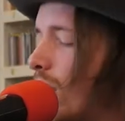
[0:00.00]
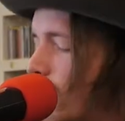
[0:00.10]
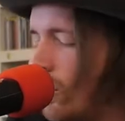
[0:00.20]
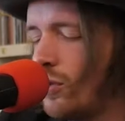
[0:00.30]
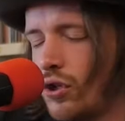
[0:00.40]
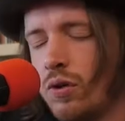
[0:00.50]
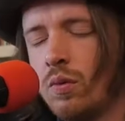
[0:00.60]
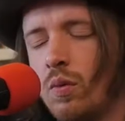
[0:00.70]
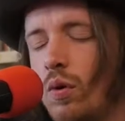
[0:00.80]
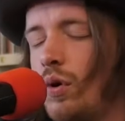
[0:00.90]
Don't
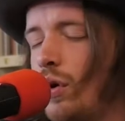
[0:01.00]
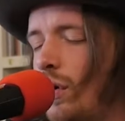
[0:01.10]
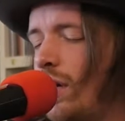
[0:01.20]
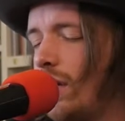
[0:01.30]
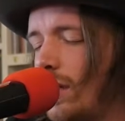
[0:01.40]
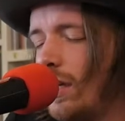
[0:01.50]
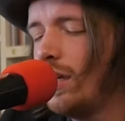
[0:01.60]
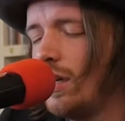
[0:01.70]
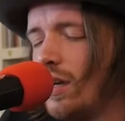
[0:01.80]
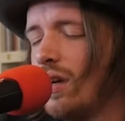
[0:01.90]
you worry,
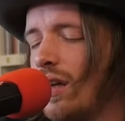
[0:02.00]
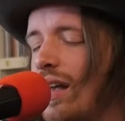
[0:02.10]
dear.